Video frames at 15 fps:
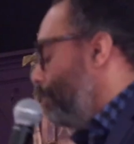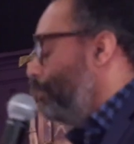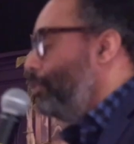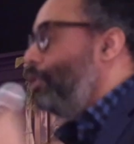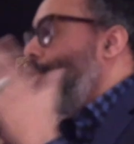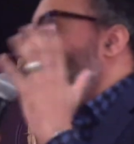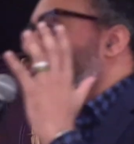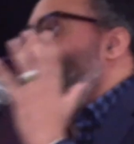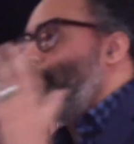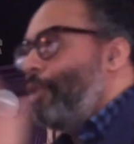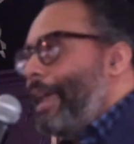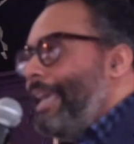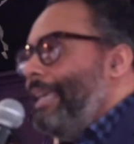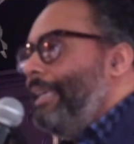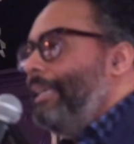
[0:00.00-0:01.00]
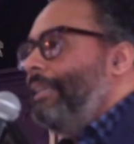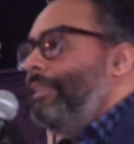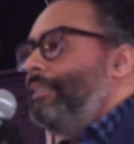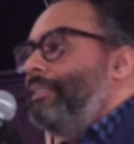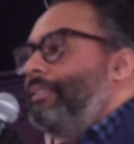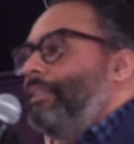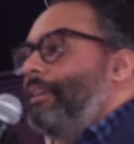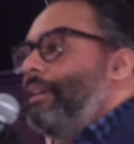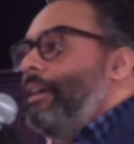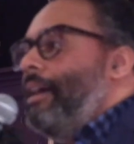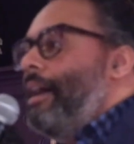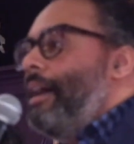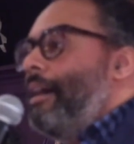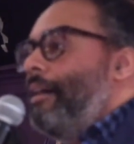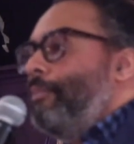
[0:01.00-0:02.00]
to raise
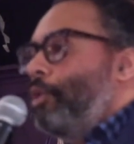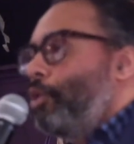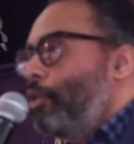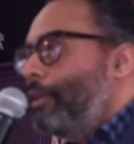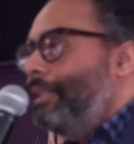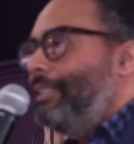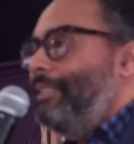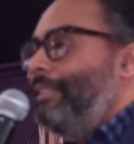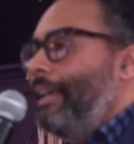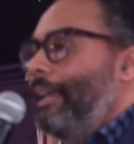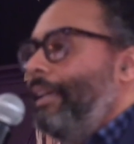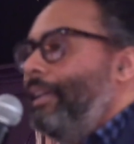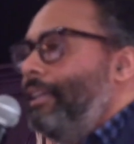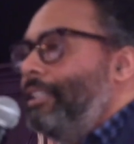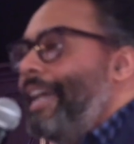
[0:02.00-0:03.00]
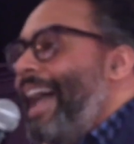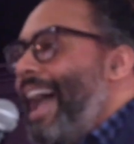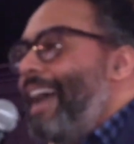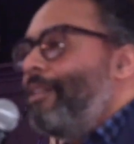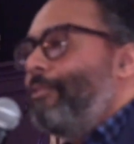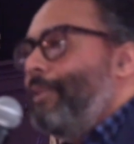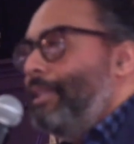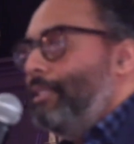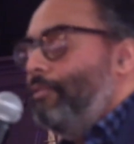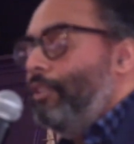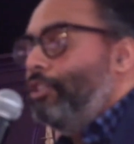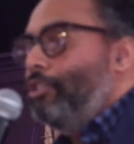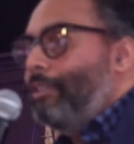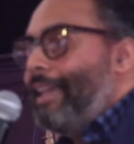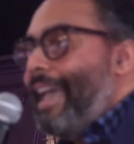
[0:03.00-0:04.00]
early stage, high risk
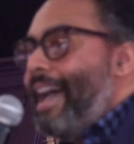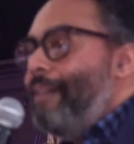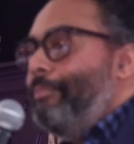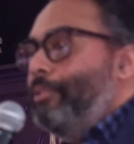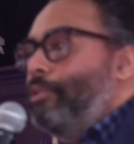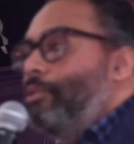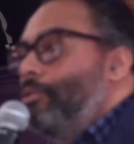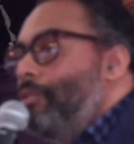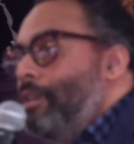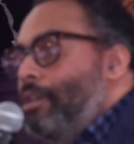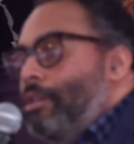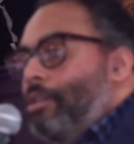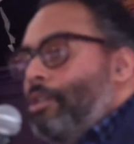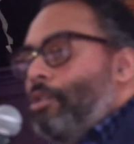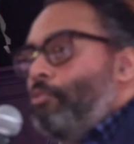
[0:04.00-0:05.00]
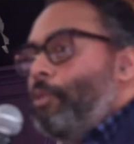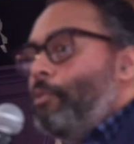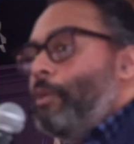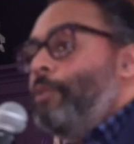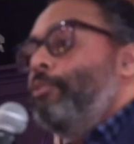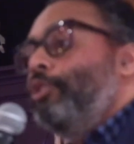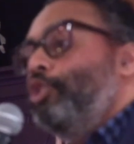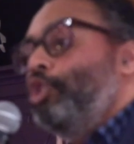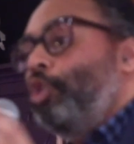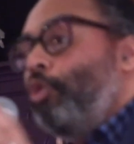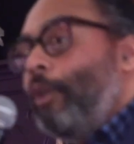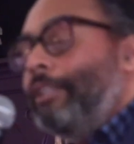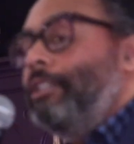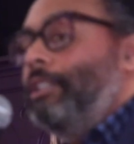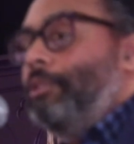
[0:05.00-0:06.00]
venture capital, when we were
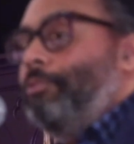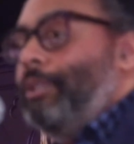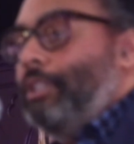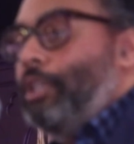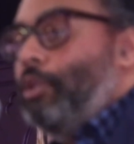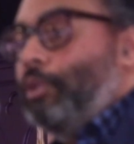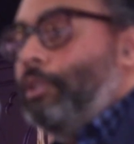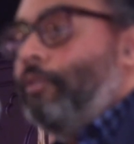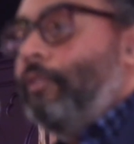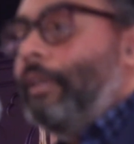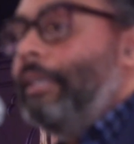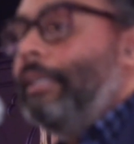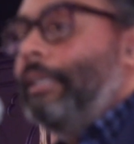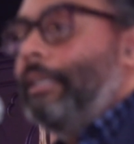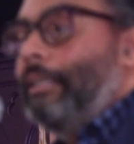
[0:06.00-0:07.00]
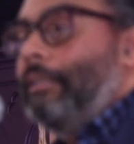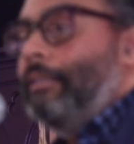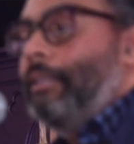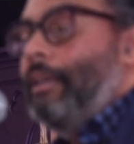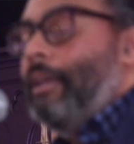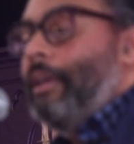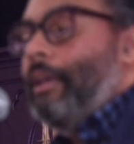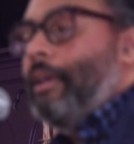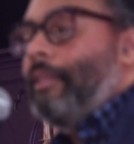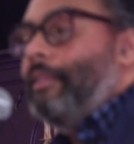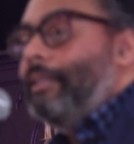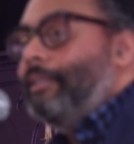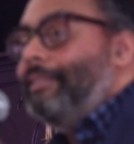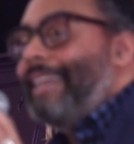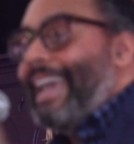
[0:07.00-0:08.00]
trusted with those funds,
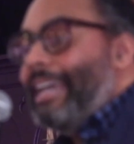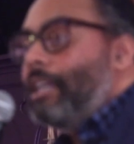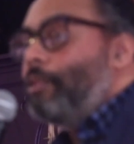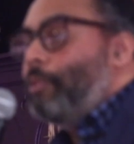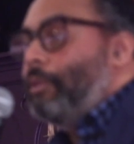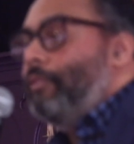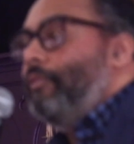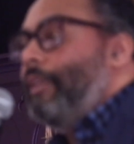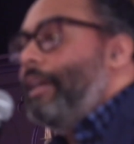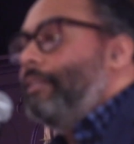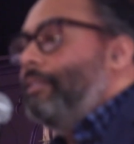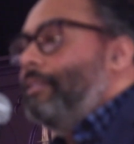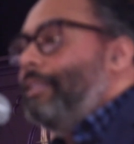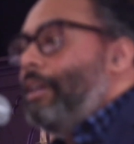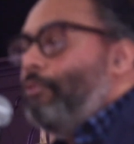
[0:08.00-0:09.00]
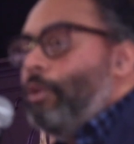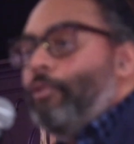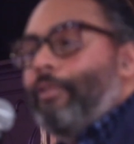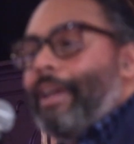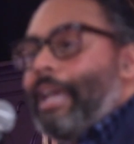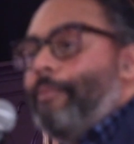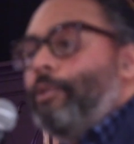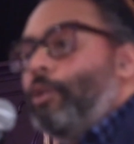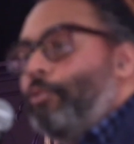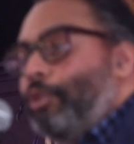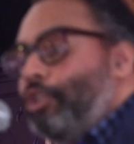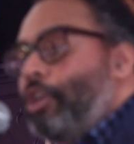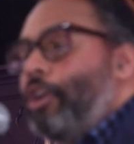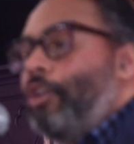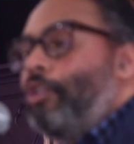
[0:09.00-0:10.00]
the data reflected that we were able to
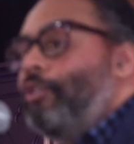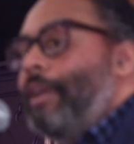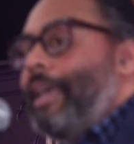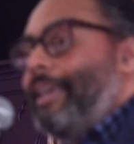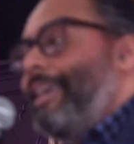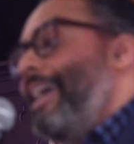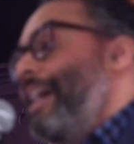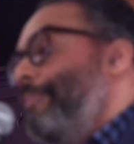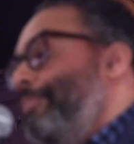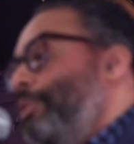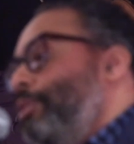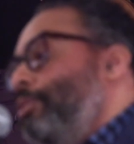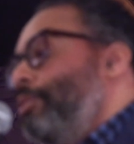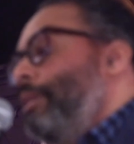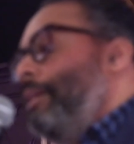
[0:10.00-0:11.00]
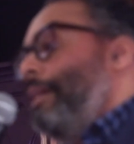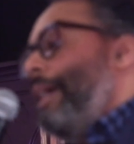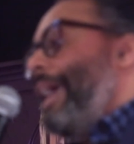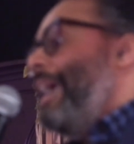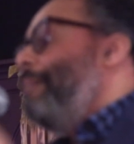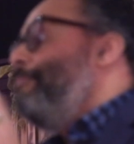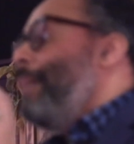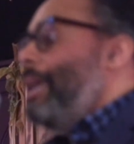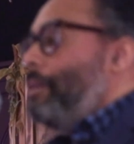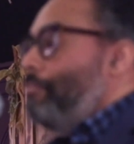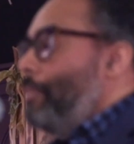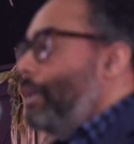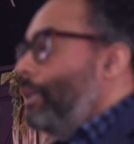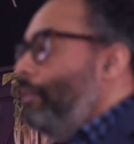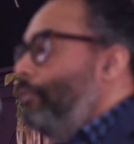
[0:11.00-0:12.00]
return that capital and make money